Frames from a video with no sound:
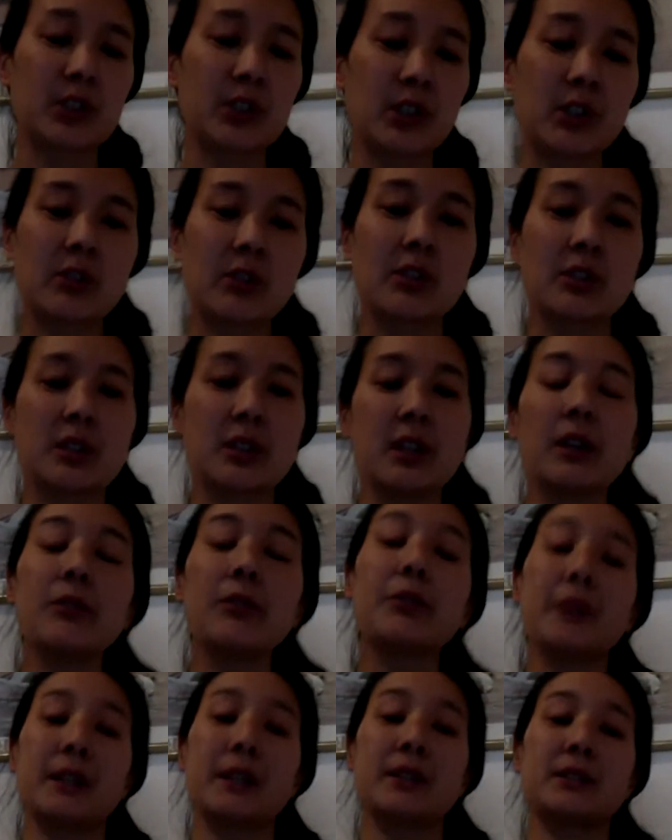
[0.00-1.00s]
and then
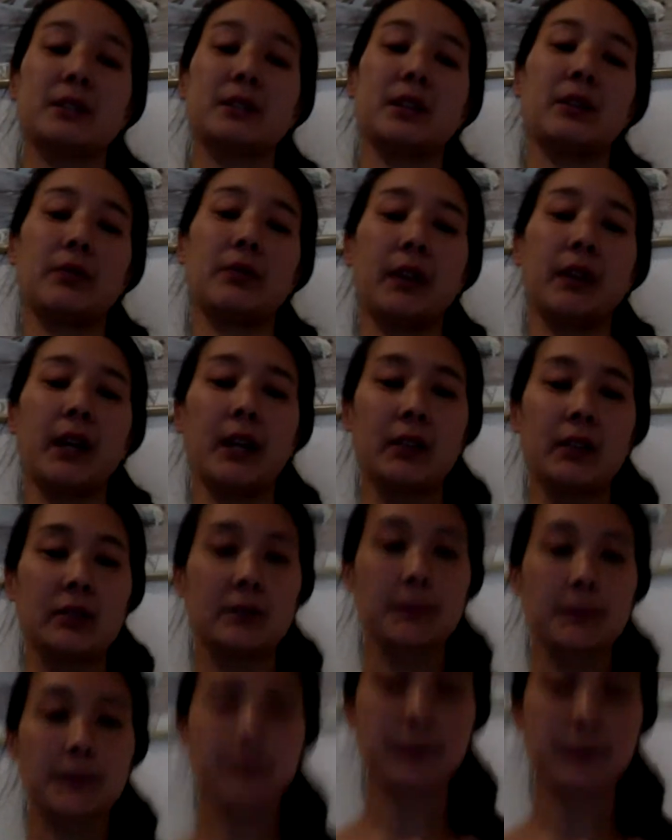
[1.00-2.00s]
climate change is the
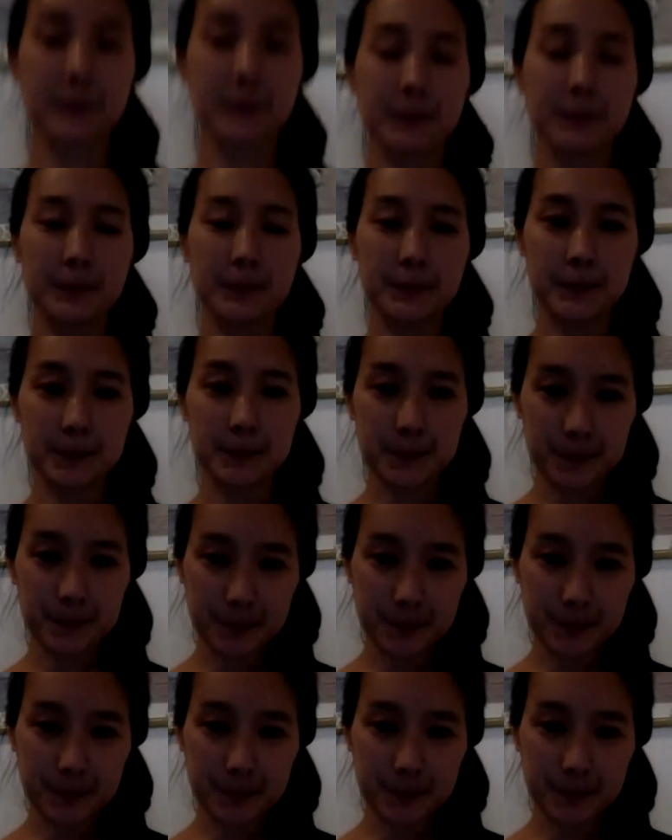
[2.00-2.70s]
effects of that.